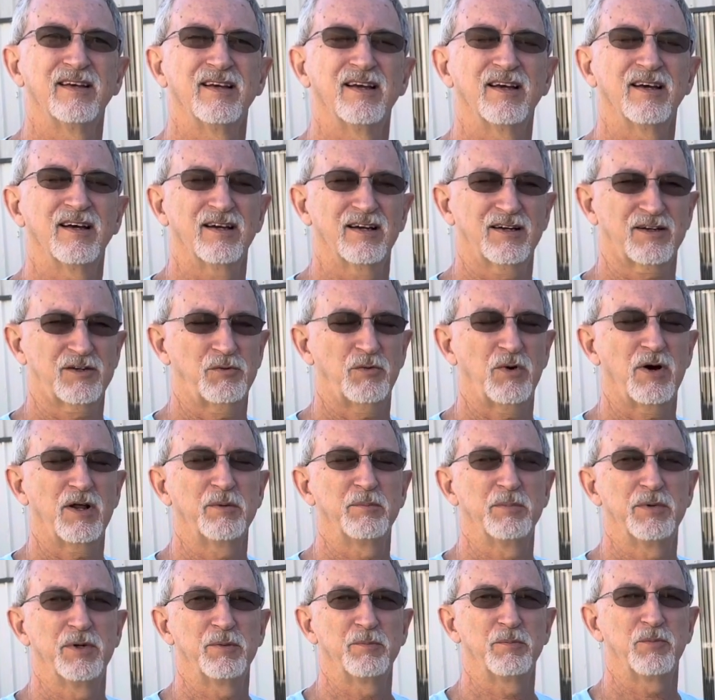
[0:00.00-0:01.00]
Quite
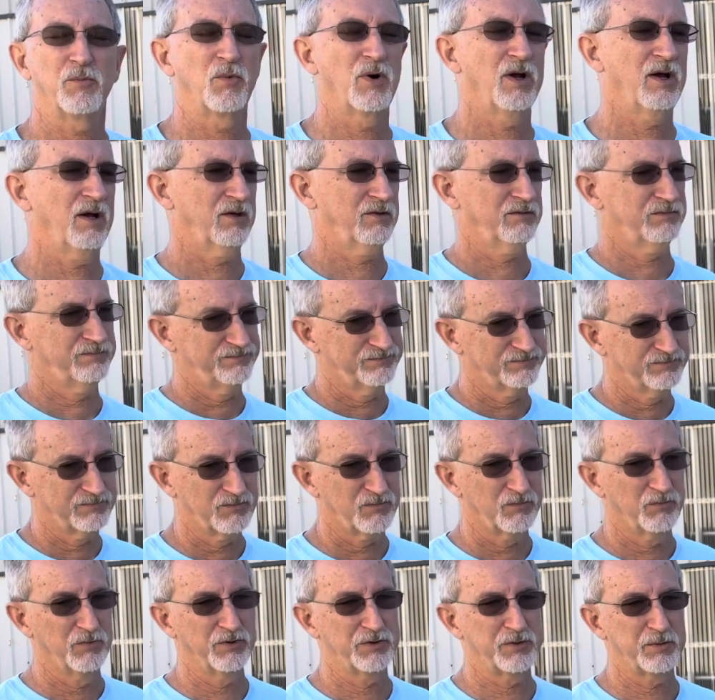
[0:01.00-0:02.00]
a bit. Well,
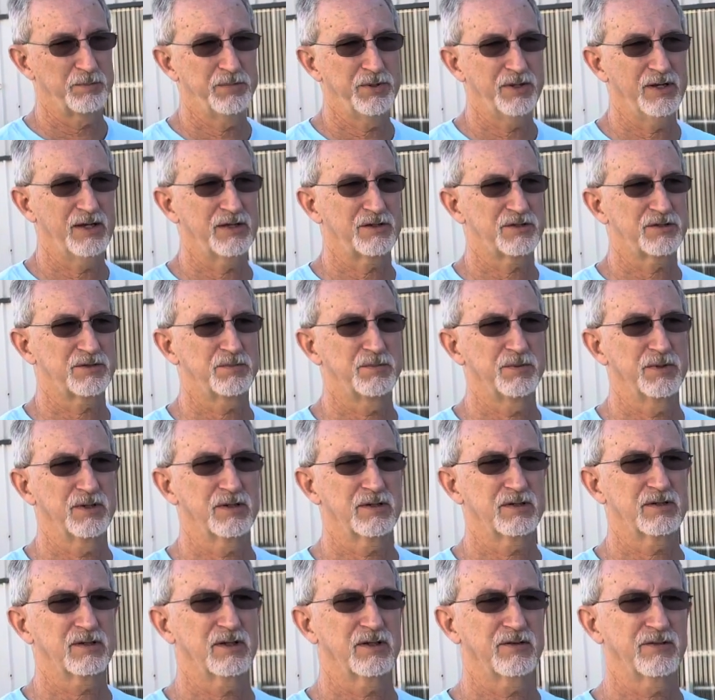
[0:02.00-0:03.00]
with the pitch,
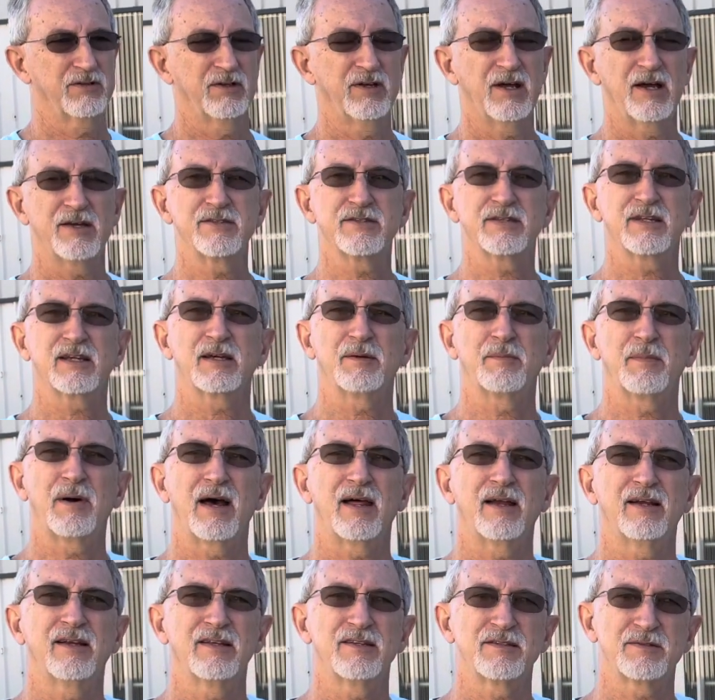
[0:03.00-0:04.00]
but the nice thing
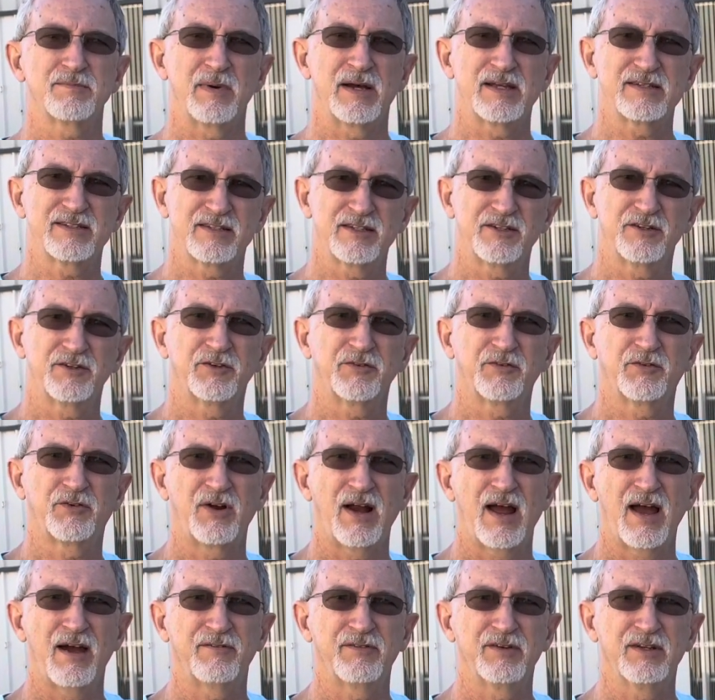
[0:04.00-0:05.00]
about it is my center of
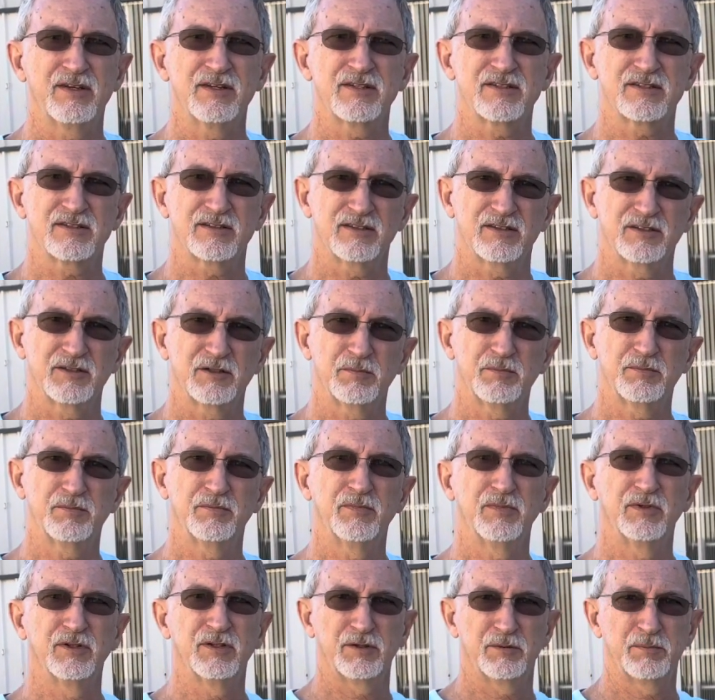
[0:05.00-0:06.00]
gravity is a
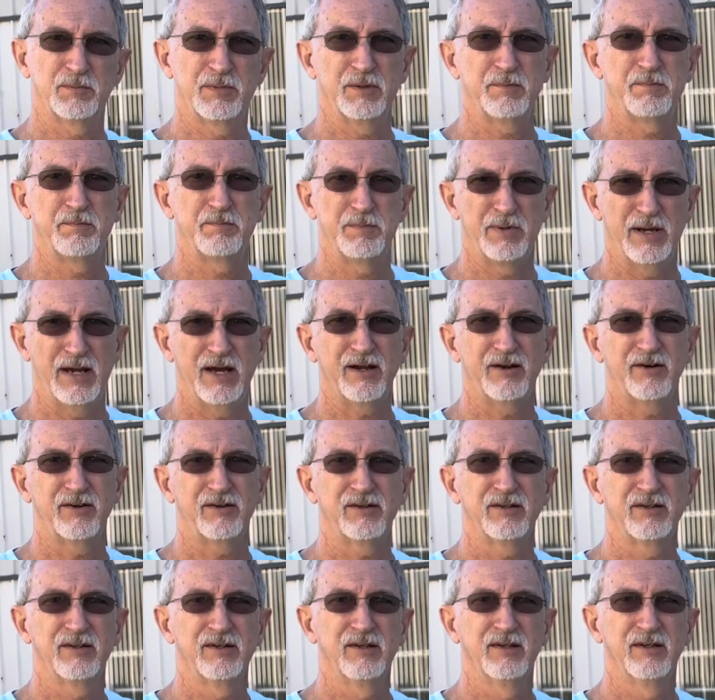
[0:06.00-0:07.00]
little bit better.
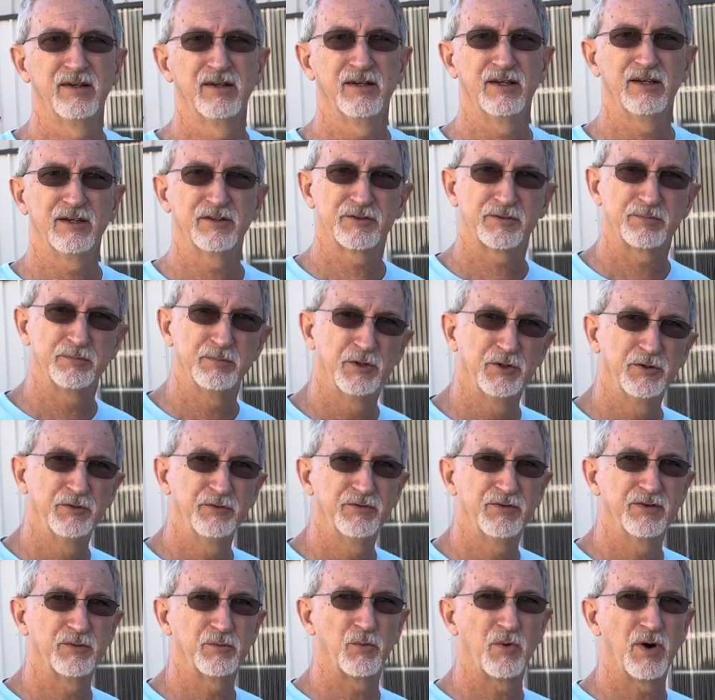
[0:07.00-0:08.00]
It's
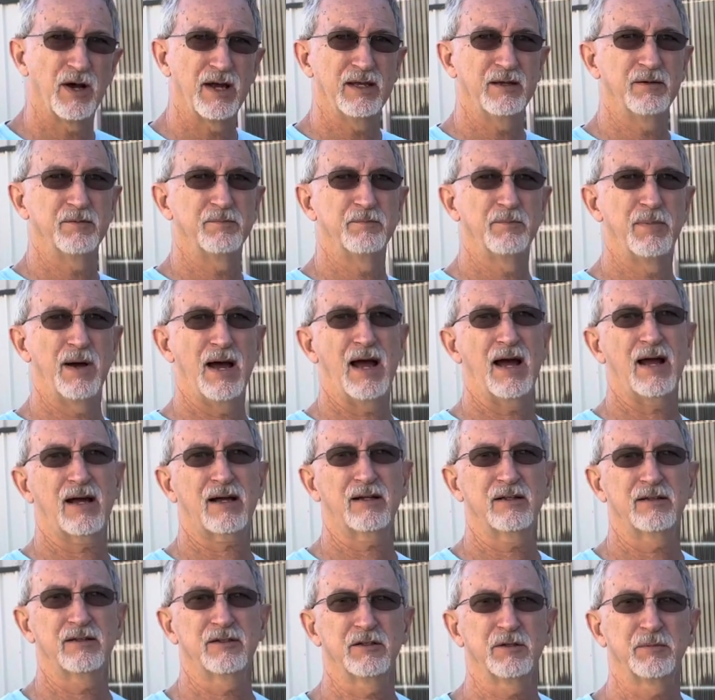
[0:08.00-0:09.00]
moved the weight back
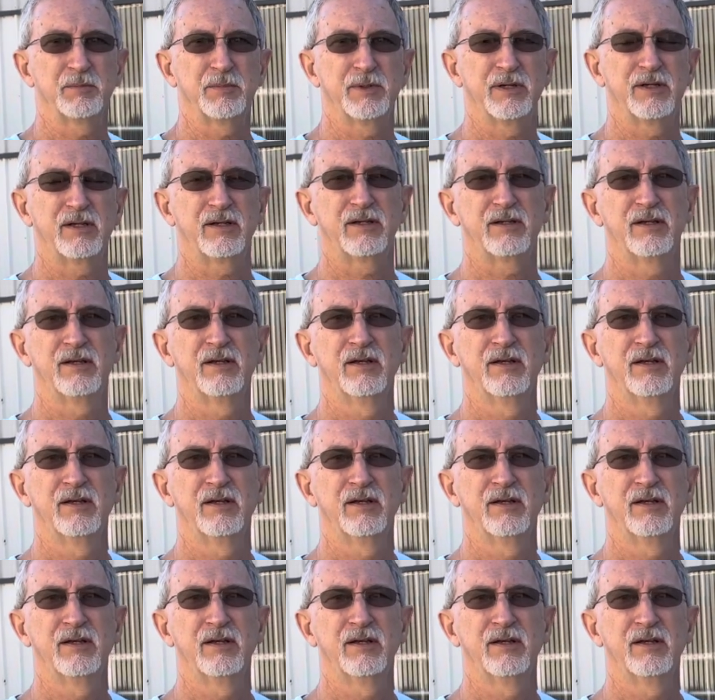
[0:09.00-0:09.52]
a little bit,